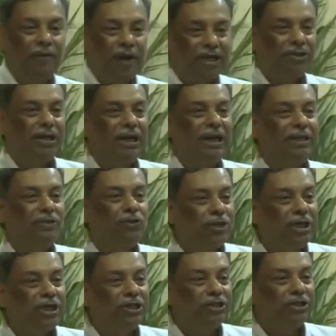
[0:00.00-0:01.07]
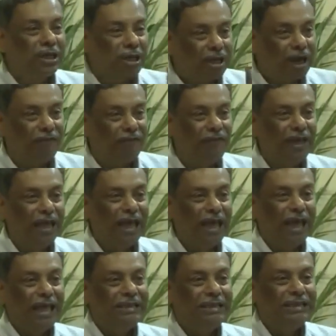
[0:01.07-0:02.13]
the directional association
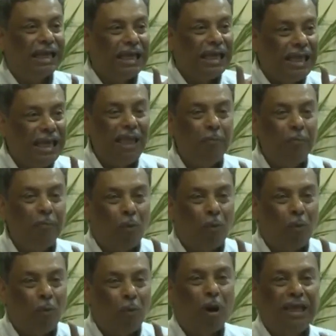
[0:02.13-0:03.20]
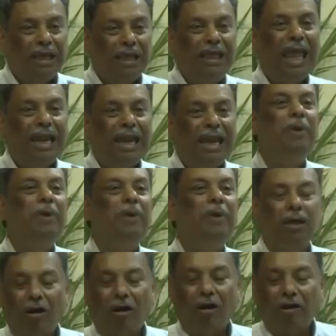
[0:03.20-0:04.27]
graph is a key, key
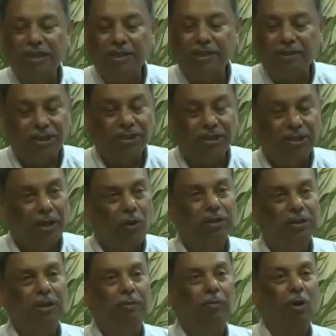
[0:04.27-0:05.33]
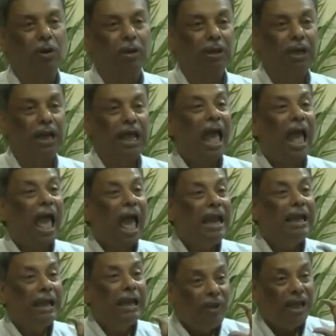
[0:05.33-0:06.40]
element of the structural causal model.
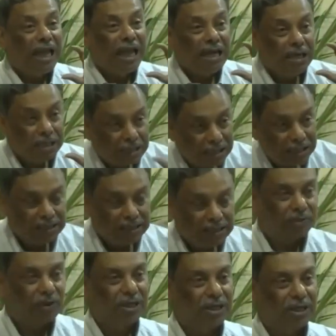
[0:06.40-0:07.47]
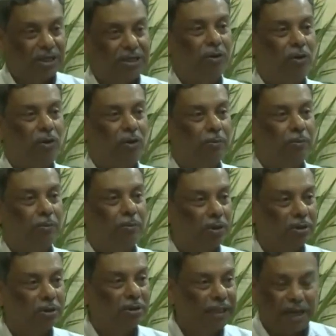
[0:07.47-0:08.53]
And we can learn structural
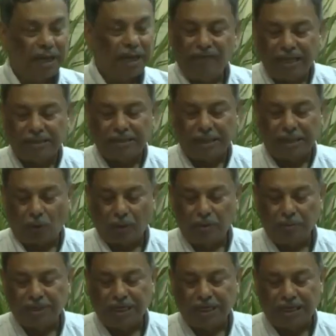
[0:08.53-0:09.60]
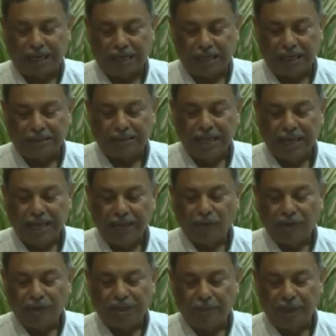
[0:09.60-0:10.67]
causal models. And there are various algorithms and
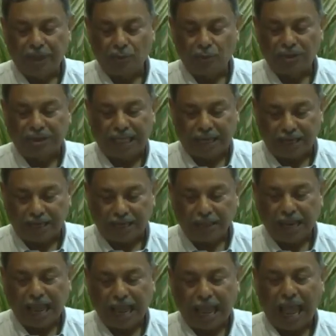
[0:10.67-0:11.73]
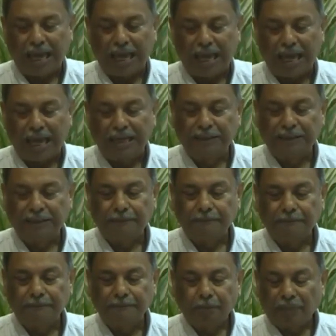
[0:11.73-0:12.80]
techniques which are being used there.
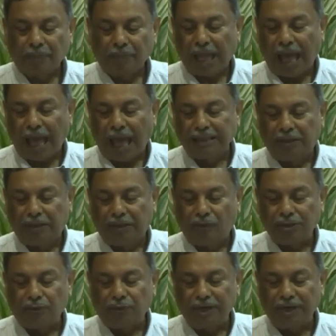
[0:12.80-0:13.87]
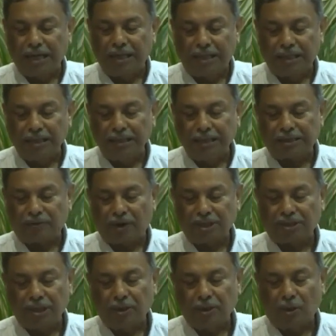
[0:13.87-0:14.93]
And, and once we can learn
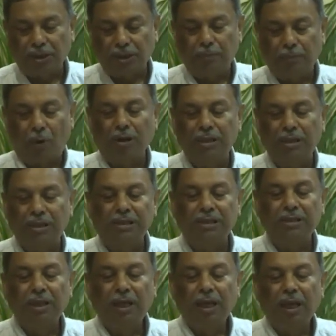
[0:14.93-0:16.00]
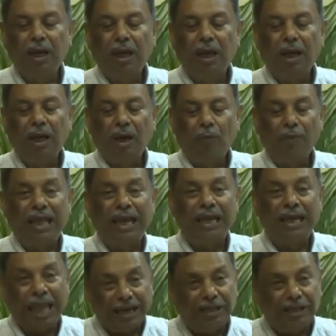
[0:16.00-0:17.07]
these structural causal models, we
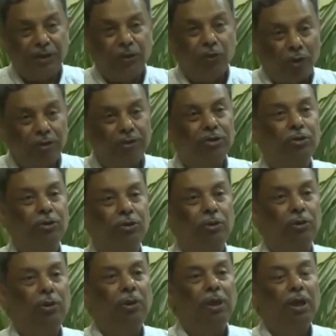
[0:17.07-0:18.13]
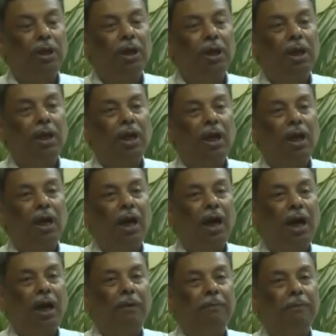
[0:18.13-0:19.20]
can get into also,
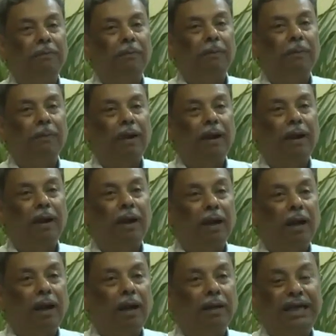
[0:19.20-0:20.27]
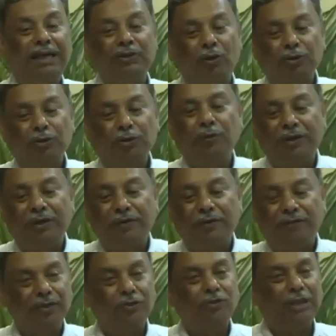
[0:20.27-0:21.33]
uh, there is also with
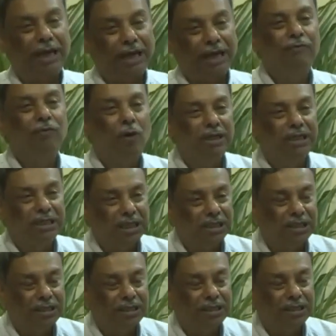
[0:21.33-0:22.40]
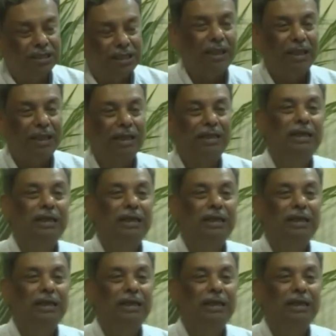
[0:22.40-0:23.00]
reference to that, I have not touched that, there is